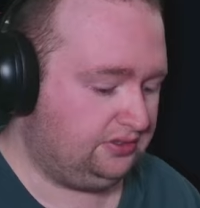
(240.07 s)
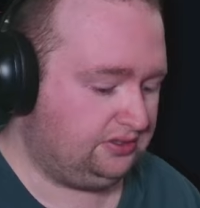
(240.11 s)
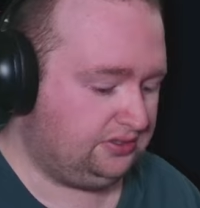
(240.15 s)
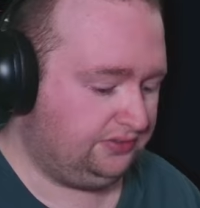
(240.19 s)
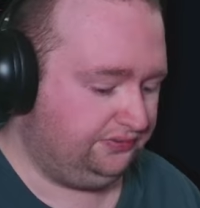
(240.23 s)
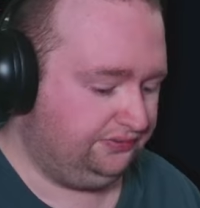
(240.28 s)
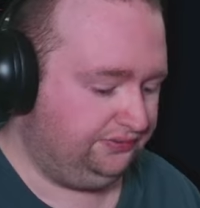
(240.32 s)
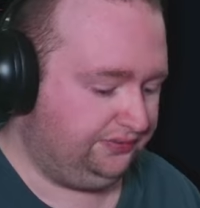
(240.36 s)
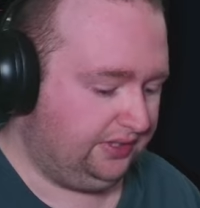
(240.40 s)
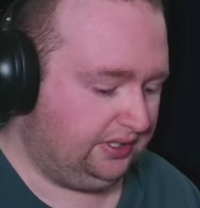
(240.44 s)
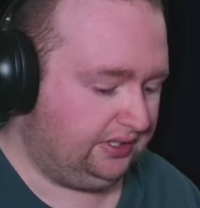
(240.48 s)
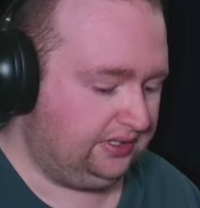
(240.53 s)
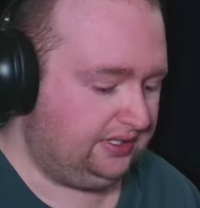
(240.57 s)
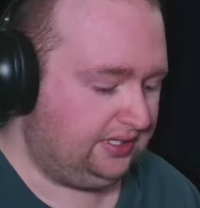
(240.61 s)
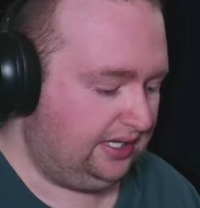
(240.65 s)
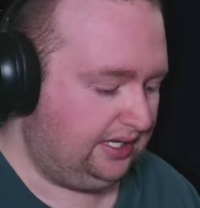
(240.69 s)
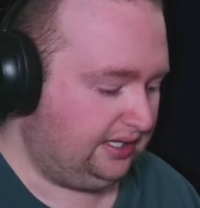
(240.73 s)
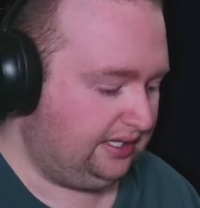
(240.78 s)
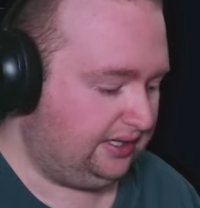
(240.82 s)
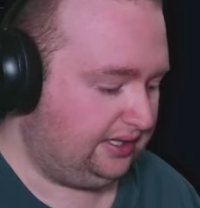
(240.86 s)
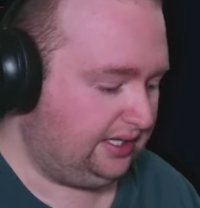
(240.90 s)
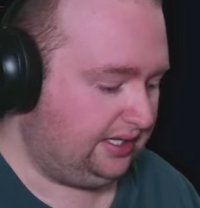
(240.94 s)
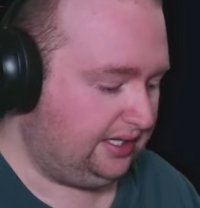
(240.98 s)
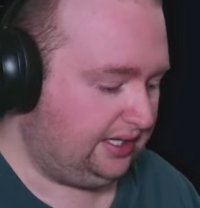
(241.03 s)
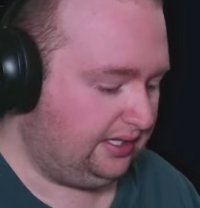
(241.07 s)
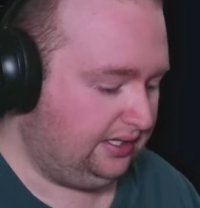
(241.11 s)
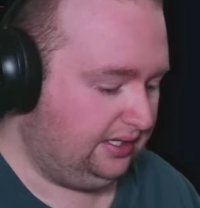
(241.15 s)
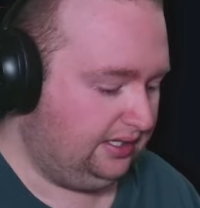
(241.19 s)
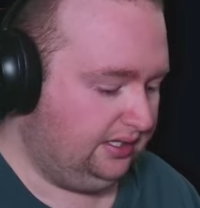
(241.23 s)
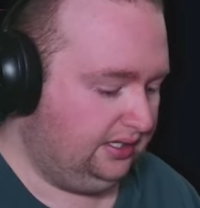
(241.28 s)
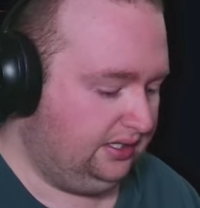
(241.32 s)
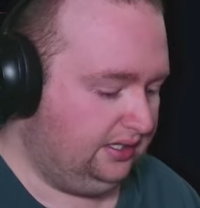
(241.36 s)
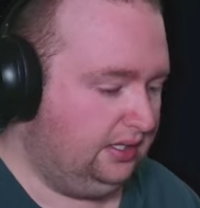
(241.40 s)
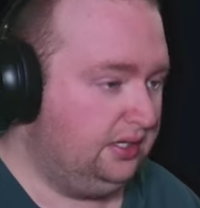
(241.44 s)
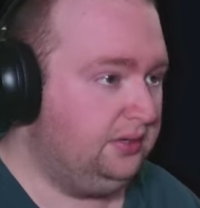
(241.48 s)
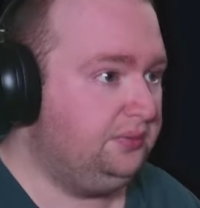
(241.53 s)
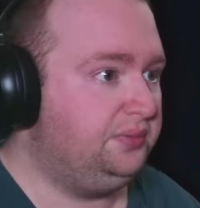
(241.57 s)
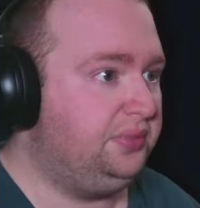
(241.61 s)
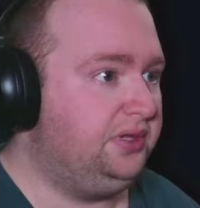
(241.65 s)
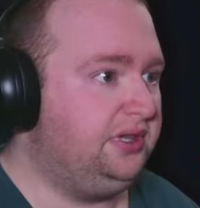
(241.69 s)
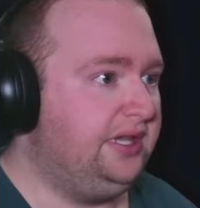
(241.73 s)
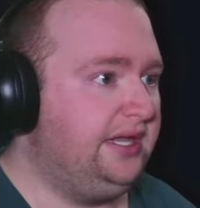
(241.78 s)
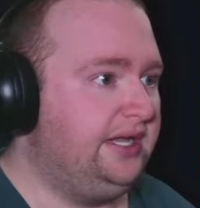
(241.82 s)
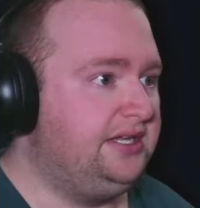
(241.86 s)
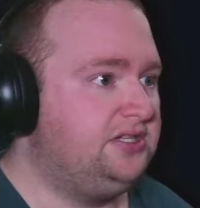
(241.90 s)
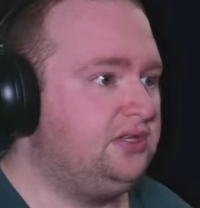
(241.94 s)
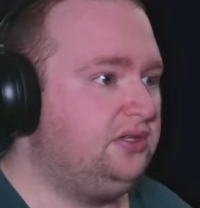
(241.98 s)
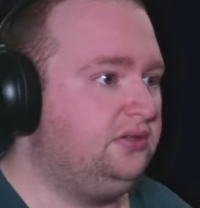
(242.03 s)
something like the
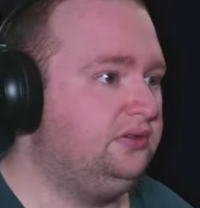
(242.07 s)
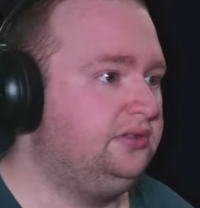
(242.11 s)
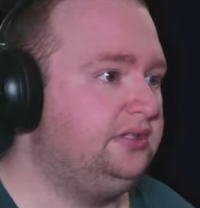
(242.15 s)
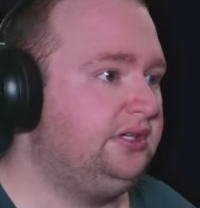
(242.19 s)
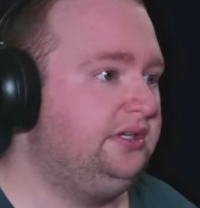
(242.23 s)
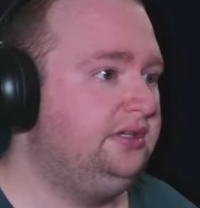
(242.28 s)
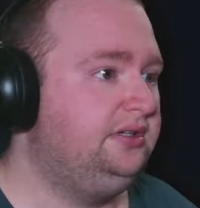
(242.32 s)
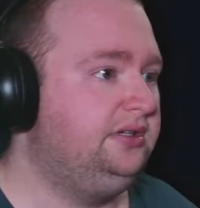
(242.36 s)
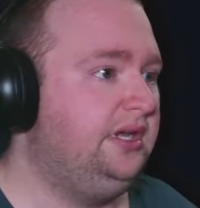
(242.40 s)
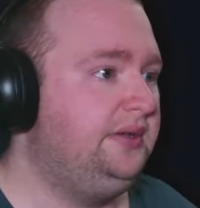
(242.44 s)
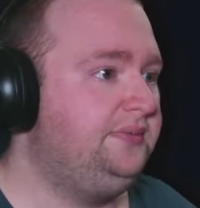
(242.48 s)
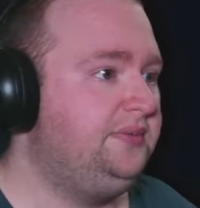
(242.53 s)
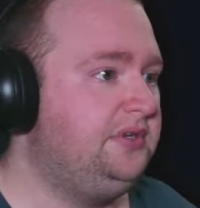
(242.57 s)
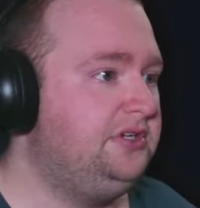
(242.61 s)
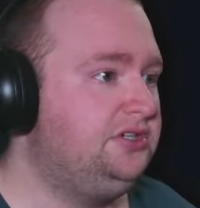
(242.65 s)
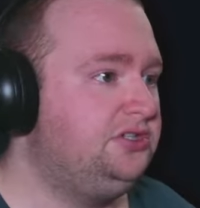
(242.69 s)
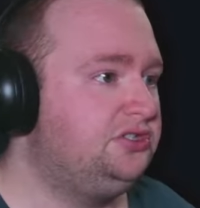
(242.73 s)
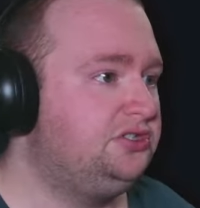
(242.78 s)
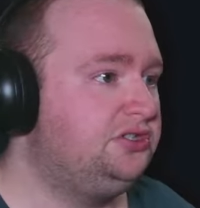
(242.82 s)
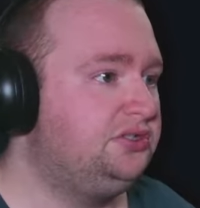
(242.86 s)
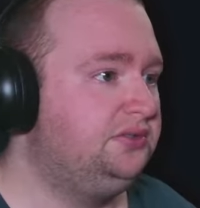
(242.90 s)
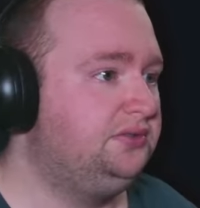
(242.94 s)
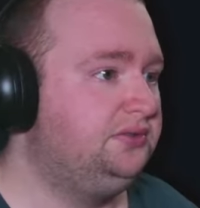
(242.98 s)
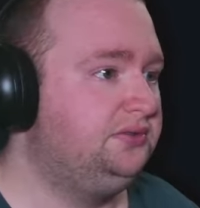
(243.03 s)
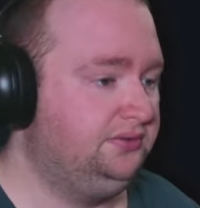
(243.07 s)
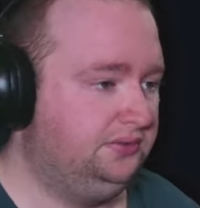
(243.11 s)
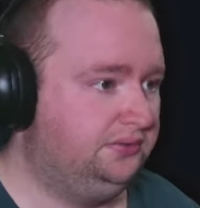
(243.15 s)
placeholder image,